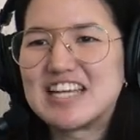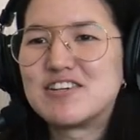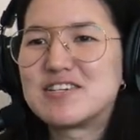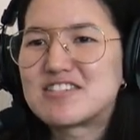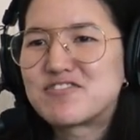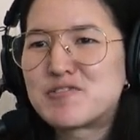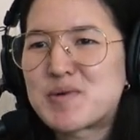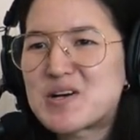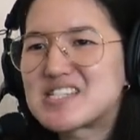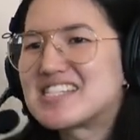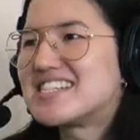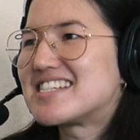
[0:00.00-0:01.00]
And it was
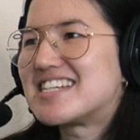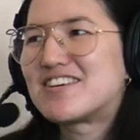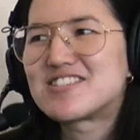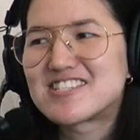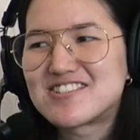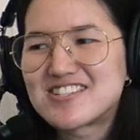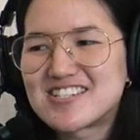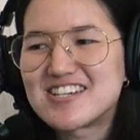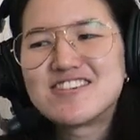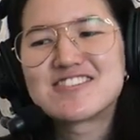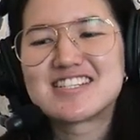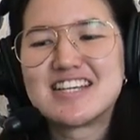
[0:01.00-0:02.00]
football season. I was so
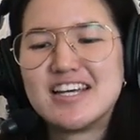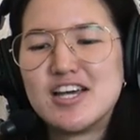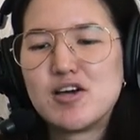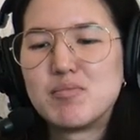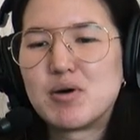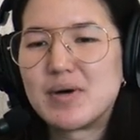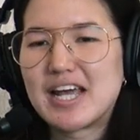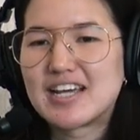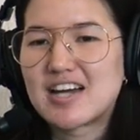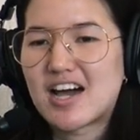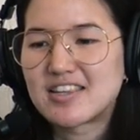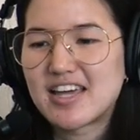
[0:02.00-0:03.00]
stoked. But when I
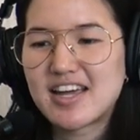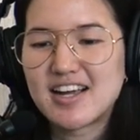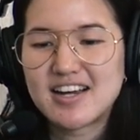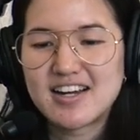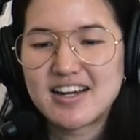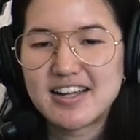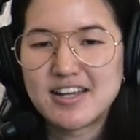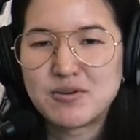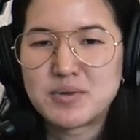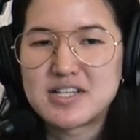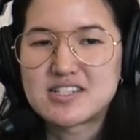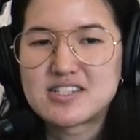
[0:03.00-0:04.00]
got there,
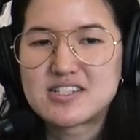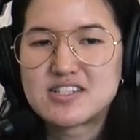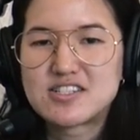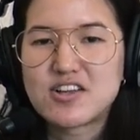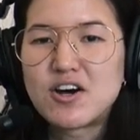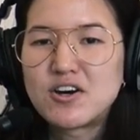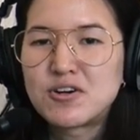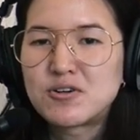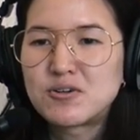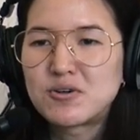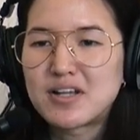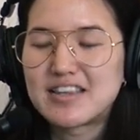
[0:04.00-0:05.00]
it was
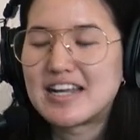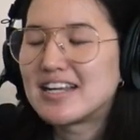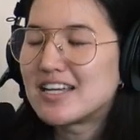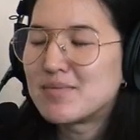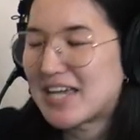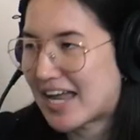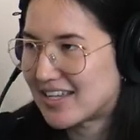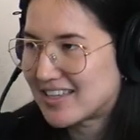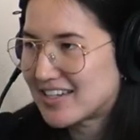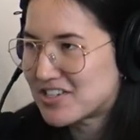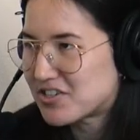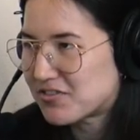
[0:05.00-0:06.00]
so they didn't give me
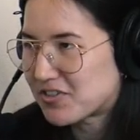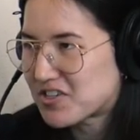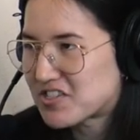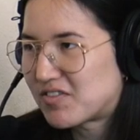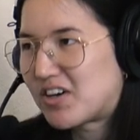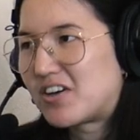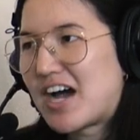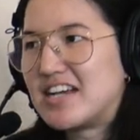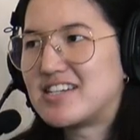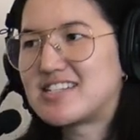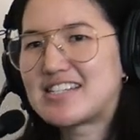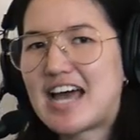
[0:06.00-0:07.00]
anything to do. First of all,
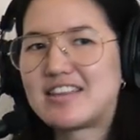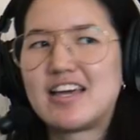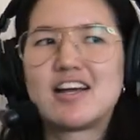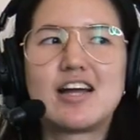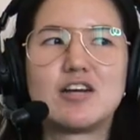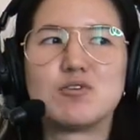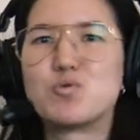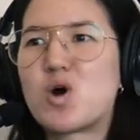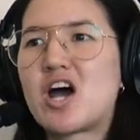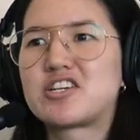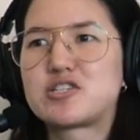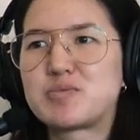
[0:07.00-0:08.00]
I just sat there and
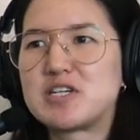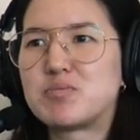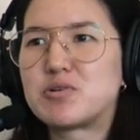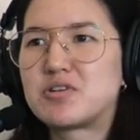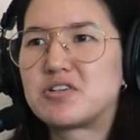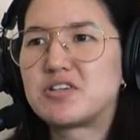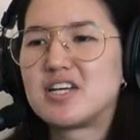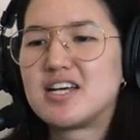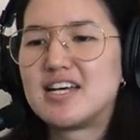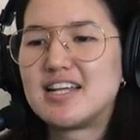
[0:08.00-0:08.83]
watched people.